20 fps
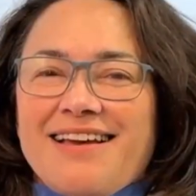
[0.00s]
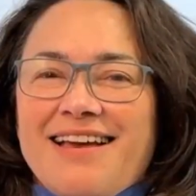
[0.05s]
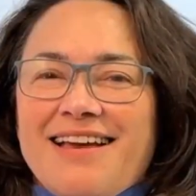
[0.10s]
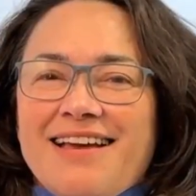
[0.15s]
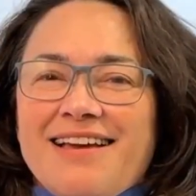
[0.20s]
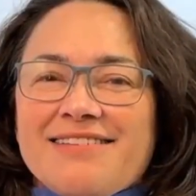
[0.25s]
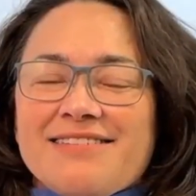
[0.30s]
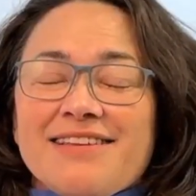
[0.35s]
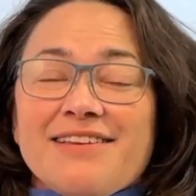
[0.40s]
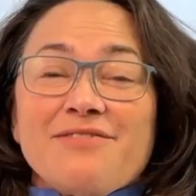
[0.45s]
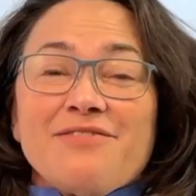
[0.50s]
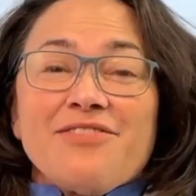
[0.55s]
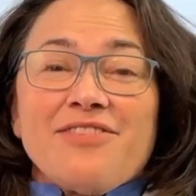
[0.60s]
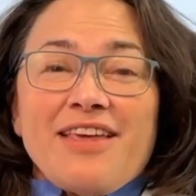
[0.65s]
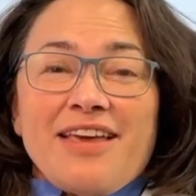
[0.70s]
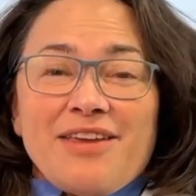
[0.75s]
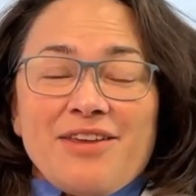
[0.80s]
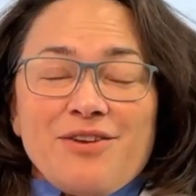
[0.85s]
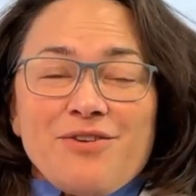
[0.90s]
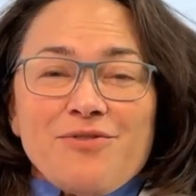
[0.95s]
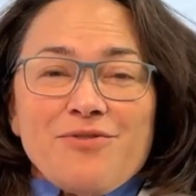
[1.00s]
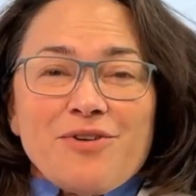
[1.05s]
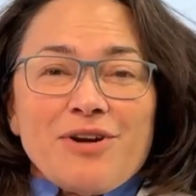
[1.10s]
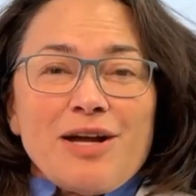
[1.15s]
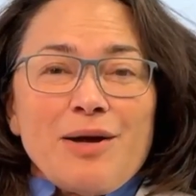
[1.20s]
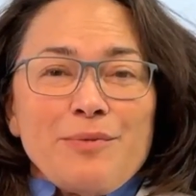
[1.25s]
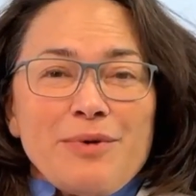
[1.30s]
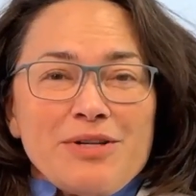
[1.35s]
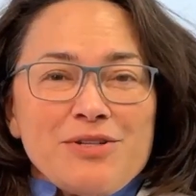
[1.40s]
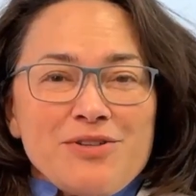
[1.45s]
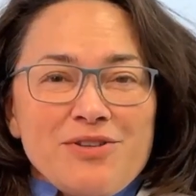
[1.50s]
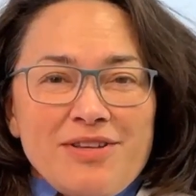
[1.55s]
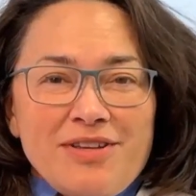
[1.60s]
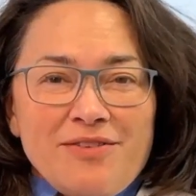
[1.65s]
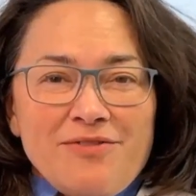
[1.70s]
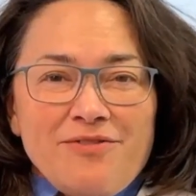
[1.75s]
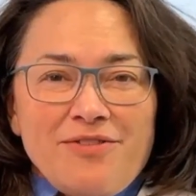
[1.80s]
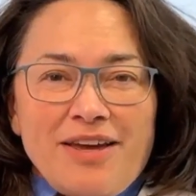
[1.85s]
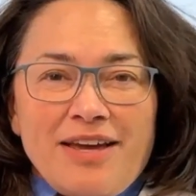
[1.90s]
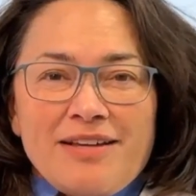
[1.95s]
As a thank you for coming to the
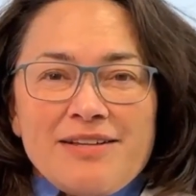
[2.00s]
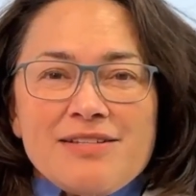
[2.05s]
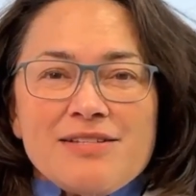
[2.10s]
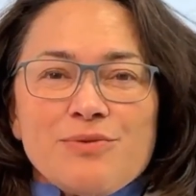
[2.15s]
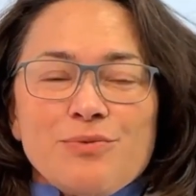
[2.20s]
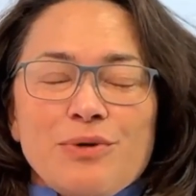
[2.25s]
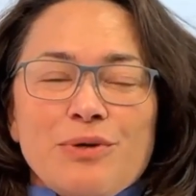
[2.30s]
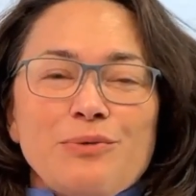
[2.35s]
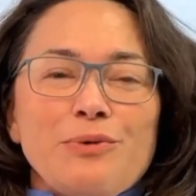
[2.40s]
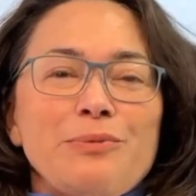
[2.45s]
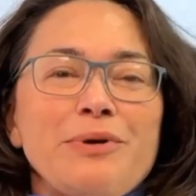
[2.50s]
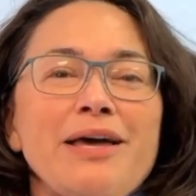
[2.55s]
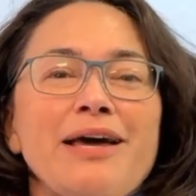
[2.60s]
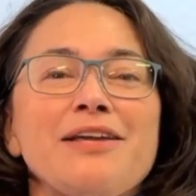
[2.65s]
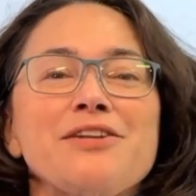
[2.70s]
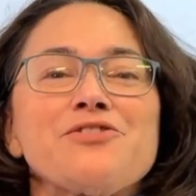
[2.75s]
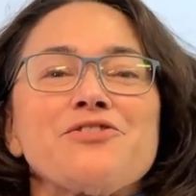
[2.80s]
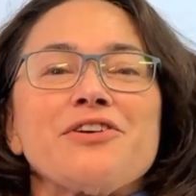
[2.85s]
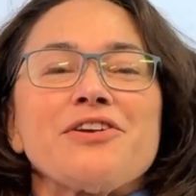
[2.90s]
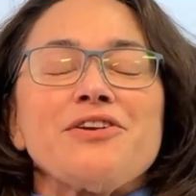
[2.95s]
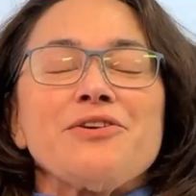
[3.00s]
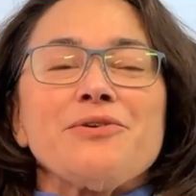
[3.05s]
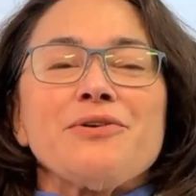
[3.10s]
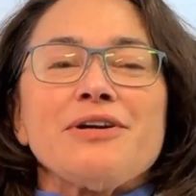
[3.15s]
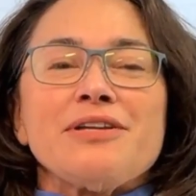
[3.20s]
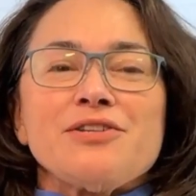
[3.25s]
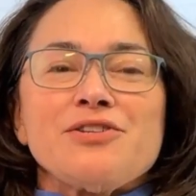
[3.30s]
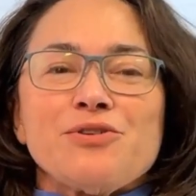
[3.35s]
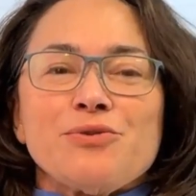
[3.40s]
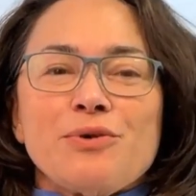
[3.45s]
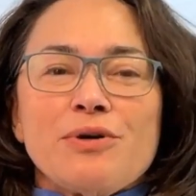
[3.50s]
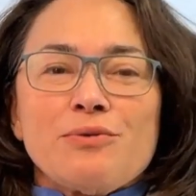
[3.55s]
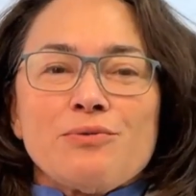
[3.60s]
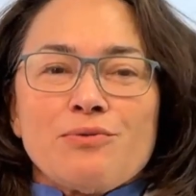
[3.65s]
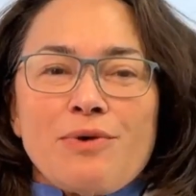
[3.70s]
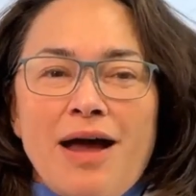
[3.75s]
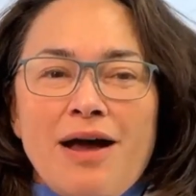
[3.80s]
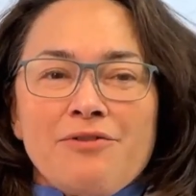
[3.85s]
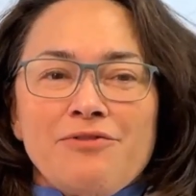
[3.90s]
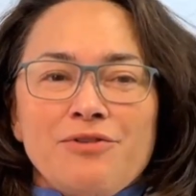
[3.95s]
event, we will be entering you into a
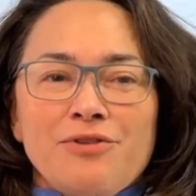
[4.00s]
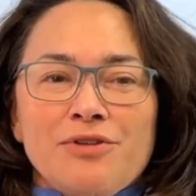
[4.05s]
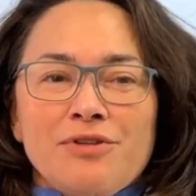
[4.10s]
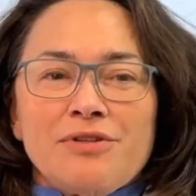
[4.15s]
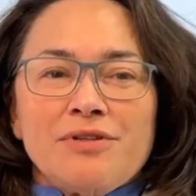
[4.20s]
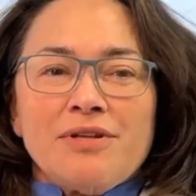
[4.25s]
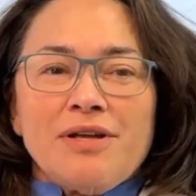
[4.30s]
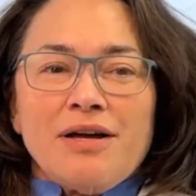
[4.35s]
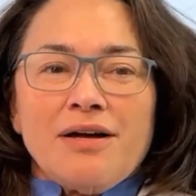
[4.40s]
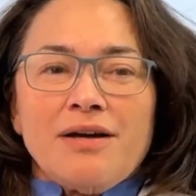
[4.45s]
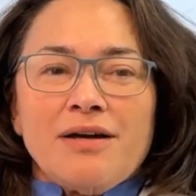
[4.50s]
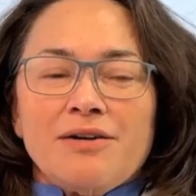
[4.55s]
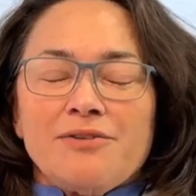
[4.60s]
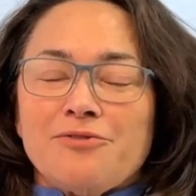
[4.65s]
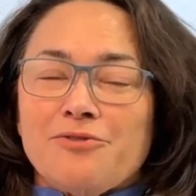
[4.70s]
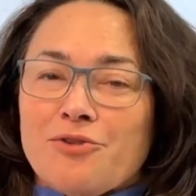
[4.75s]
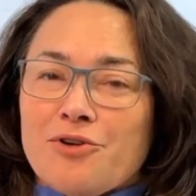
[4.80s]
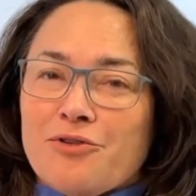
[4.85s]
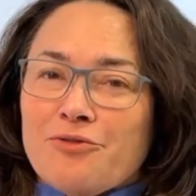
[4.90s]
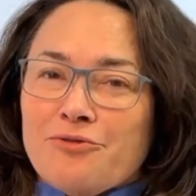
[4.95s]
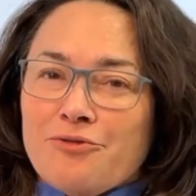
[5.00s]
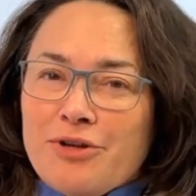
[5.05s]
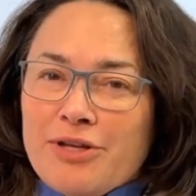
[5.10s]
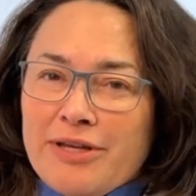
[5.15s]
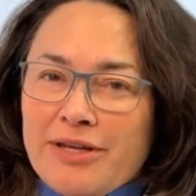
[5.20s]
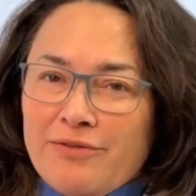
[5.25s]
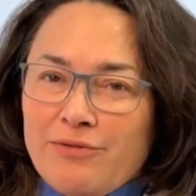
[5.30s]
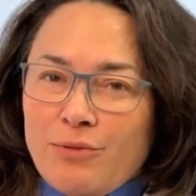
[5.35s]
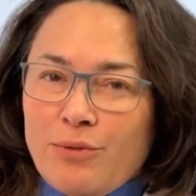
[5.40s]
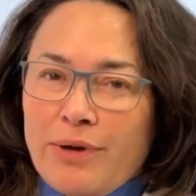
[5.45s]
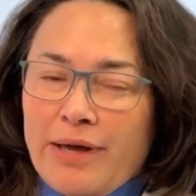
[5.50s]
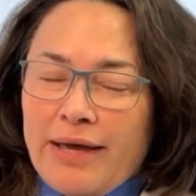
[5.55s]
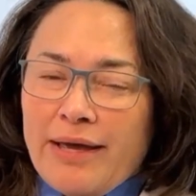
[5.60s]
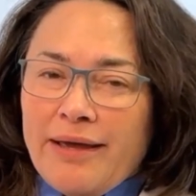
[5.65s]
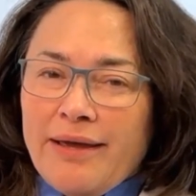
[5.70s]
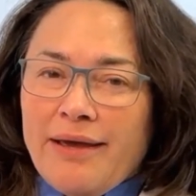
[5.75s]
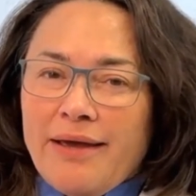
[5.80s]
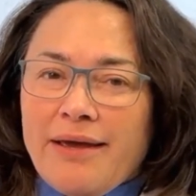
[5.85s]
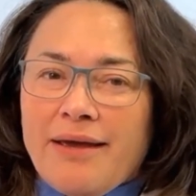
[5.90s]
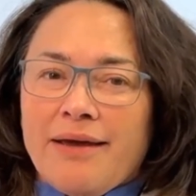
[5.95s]
raffle for a free
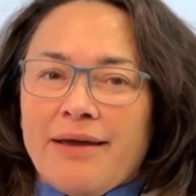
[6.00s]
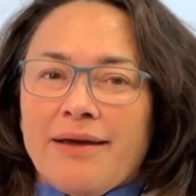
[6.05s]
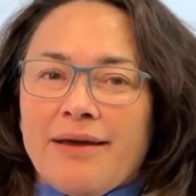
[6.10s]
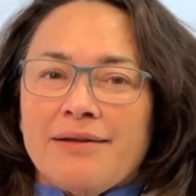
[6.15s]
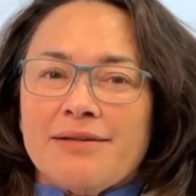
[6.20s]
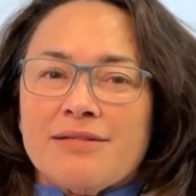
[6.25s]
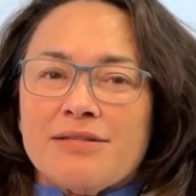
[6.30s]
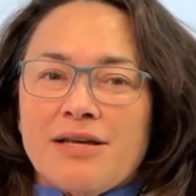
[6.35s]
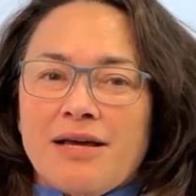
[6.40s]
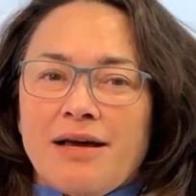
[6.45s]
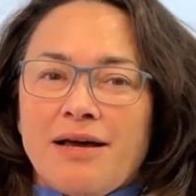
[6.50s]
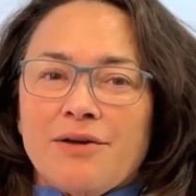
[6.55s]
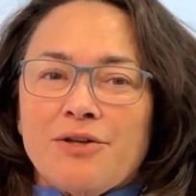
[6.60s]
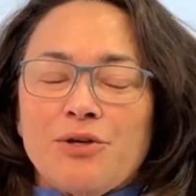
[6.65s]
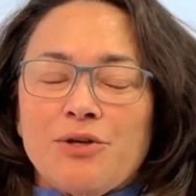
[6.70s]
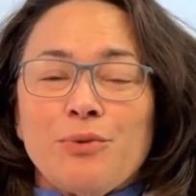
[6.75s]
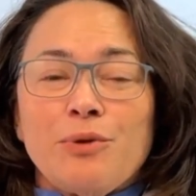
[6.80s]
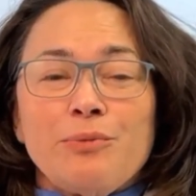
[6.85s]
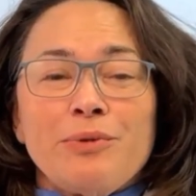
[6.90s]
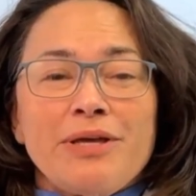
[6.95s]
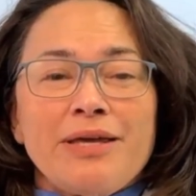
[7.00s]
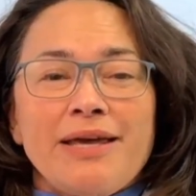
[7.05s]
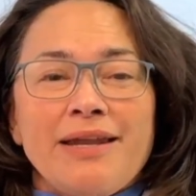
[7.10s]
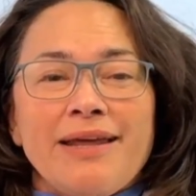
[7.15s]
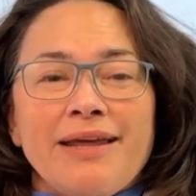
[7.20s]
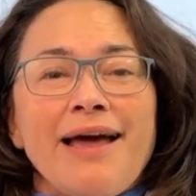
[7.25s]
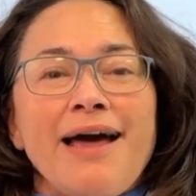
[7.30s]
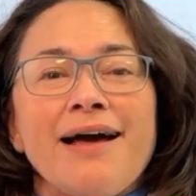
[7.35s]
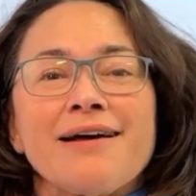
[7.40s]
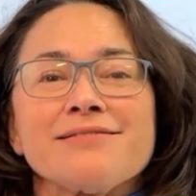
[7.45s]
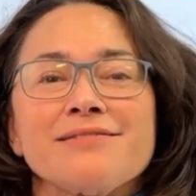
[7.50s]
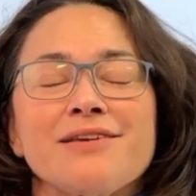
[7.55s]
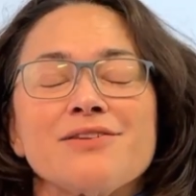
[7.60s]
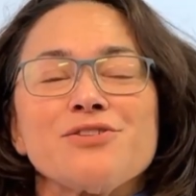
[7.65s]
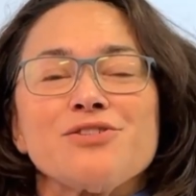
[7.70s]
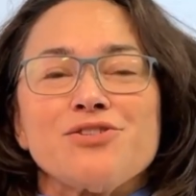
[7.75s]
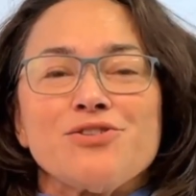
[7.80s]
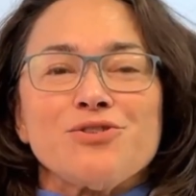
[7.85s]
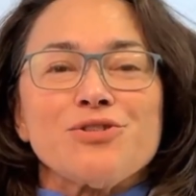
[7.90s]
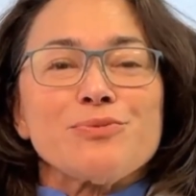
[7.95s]
giveaway, and you will be getting
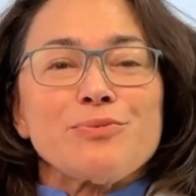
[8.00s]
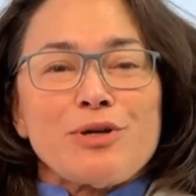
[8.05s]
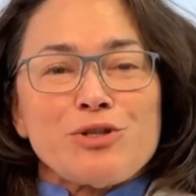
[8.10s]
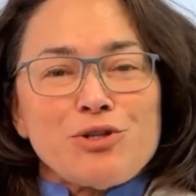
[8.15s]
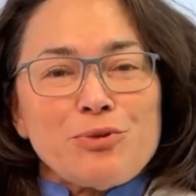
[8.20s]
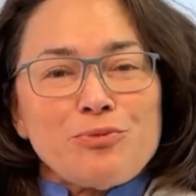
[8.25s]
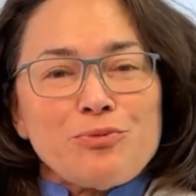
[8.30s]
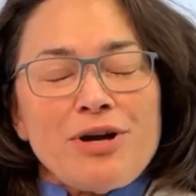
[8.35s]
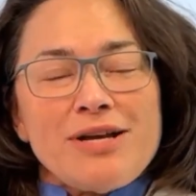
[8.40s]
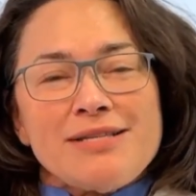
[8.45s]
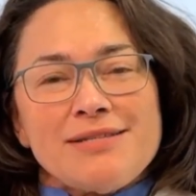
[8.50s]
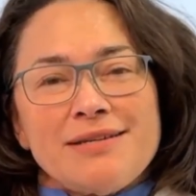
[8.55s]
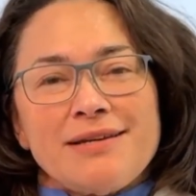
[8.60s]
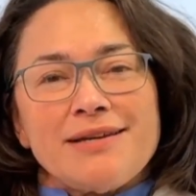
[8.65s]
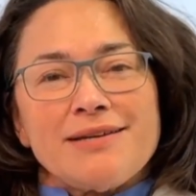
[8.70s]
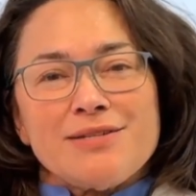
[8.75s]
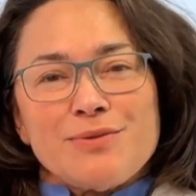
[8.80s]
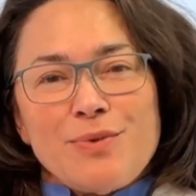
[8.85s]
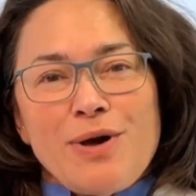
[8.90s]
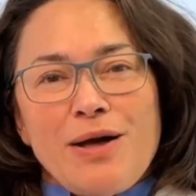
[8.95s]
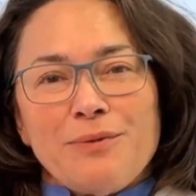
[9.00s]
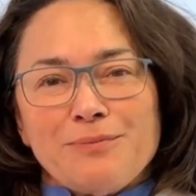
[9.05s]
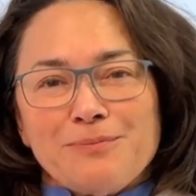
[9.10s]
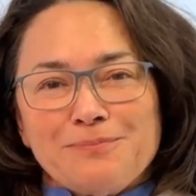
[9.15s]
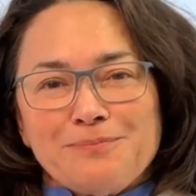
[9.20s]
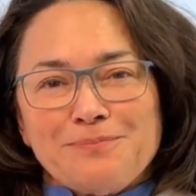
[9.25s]
access to special pricing as well.